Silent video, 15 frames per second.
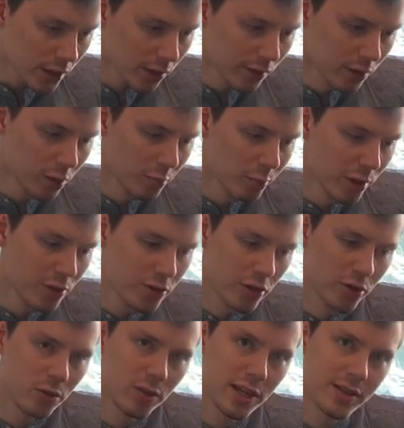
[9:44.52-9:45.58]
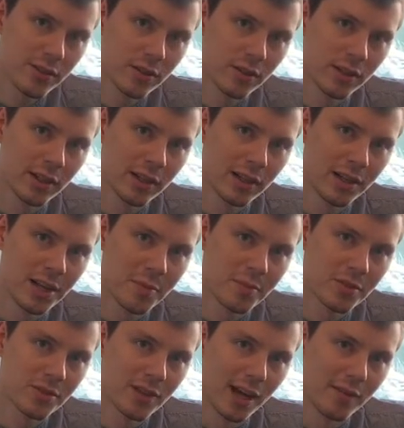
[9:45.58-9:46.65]
the composer who later
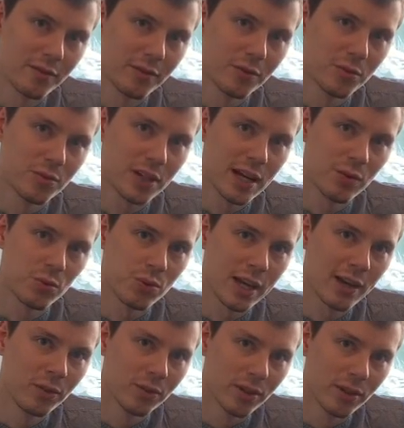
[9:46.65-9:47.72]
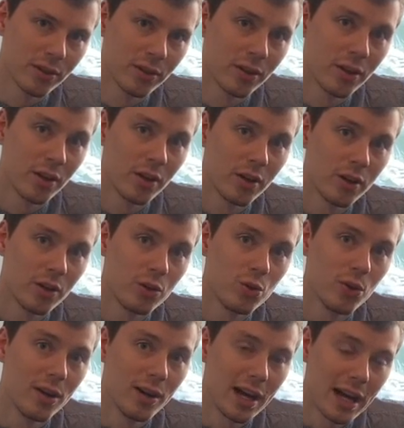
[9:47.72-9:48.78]
eclipsed Stanford was Edward Elgar, who
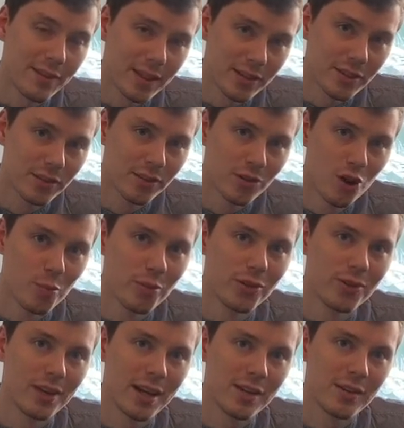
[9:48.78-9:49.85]
had that in common.